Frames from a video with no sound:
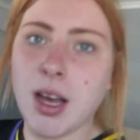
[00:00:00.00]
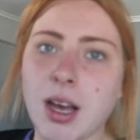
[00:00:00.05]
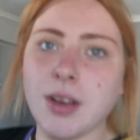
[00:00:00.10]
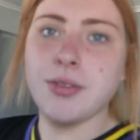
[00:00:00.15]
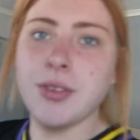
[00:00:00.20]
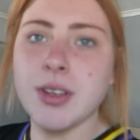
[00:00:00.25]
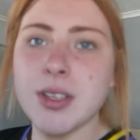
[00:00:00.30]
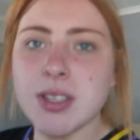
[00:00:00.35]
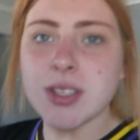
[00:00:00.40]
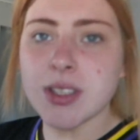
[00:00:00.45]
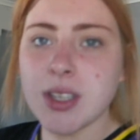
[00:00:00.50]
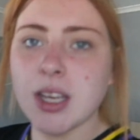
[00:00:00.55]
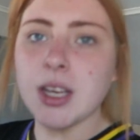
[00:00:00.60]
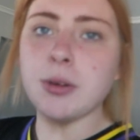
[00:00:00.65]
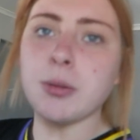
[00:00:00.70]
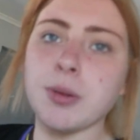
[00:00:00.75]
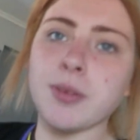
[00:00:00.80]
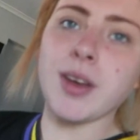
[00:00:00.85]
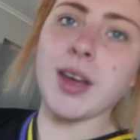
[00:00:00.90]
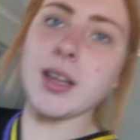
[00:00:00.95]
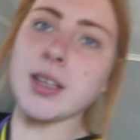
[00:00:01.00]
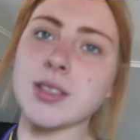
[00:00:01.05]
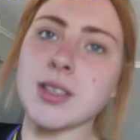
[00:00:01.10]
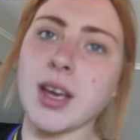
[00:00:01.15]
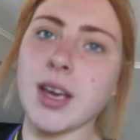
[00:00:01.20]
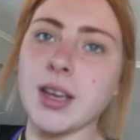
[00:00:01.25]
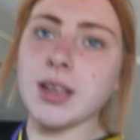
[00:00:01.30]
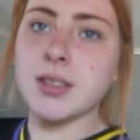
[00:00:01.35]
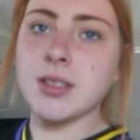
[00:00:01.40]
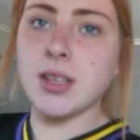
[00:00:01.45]
I feel sick with
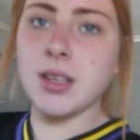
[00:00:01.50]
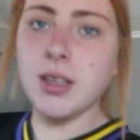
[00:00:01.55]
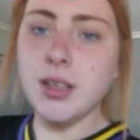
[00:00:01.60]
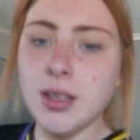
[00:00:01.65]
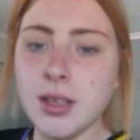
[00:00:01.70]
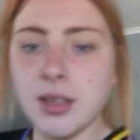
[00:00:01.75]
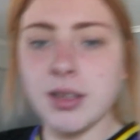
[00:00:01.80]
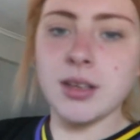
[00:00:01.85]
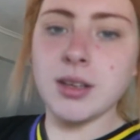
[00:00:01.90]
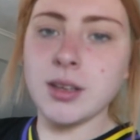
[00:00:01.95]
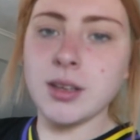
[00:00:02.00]
anxiety.